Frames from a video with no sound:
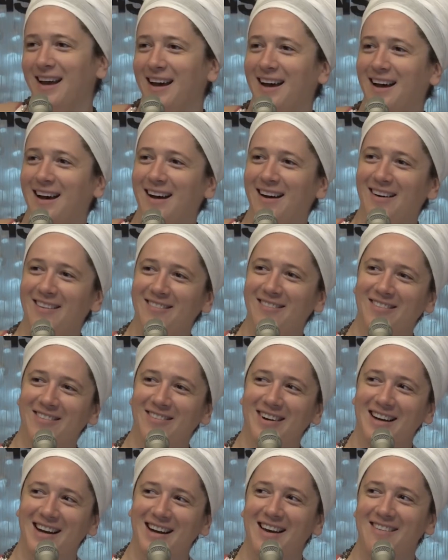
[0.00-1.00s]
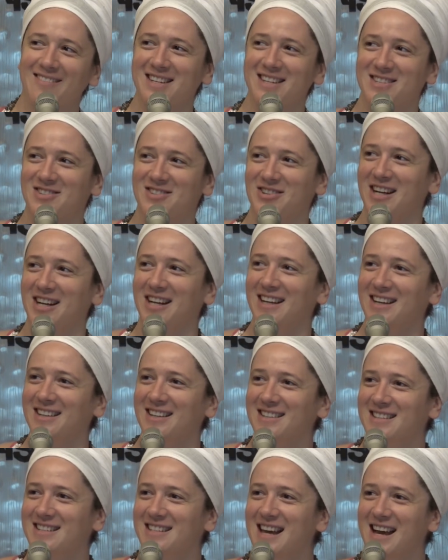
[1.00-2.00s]
We're going to have this training
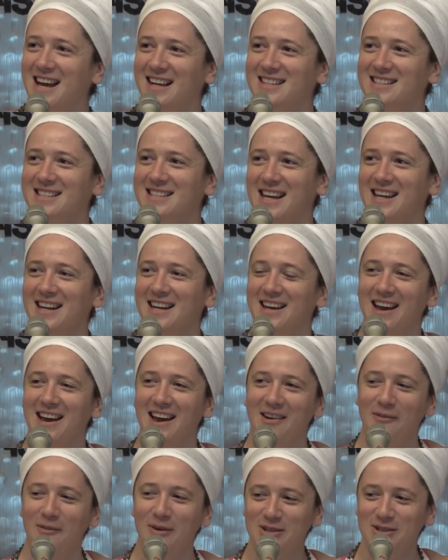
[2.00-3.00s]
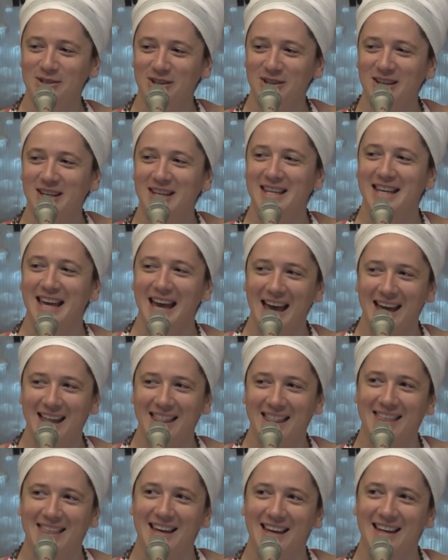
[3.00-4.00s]
on sex. And I want you to
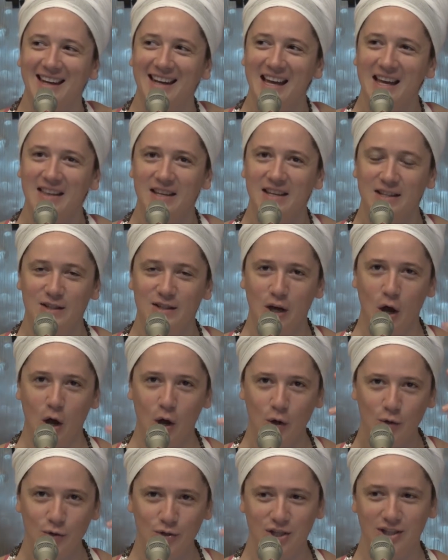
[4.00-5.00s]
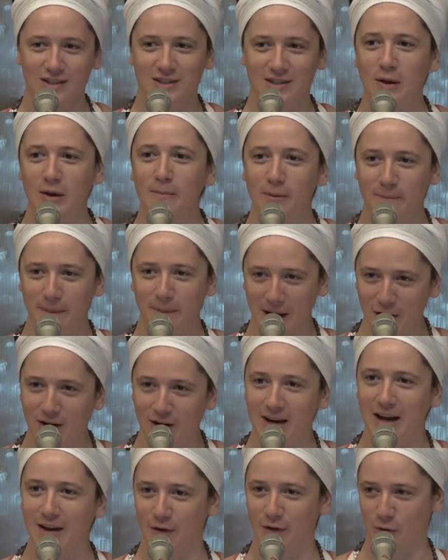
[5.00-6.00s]
get that this Ojas, so I'm
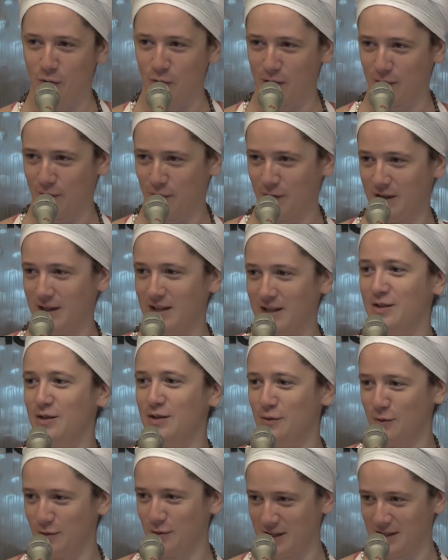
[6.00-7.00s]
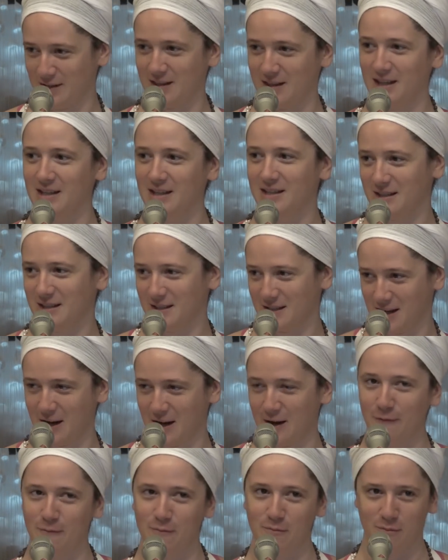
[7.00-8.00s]
preparing everyone for this through this
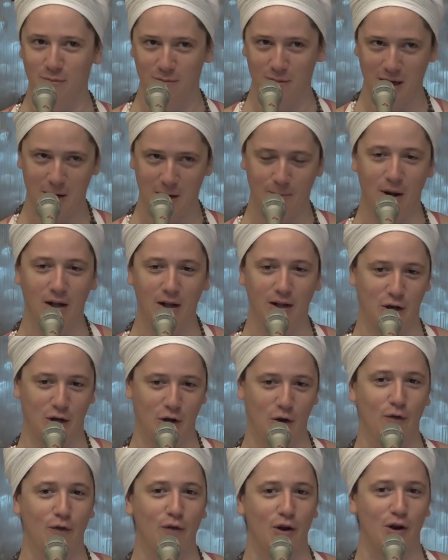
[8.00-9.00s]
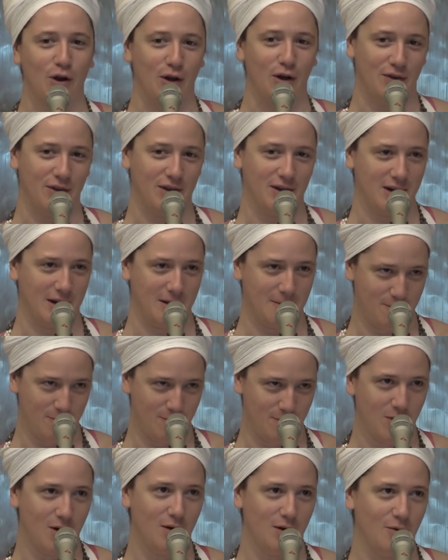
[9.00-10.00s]
kind of metabolic overhaul
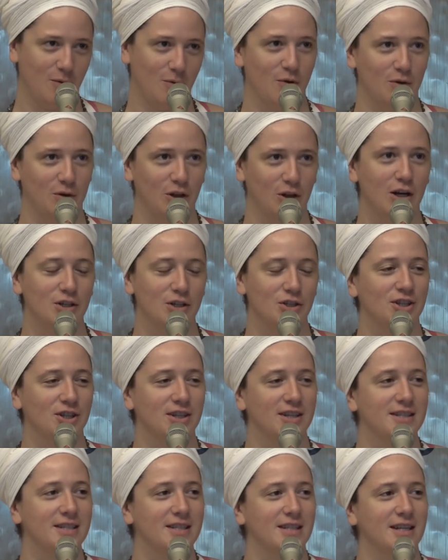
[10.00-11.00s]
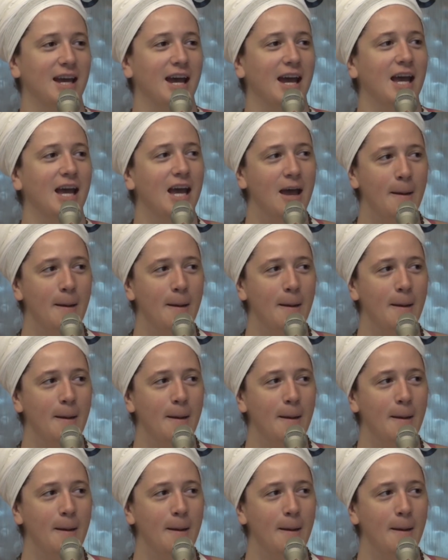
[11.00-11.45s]
that we're launching today.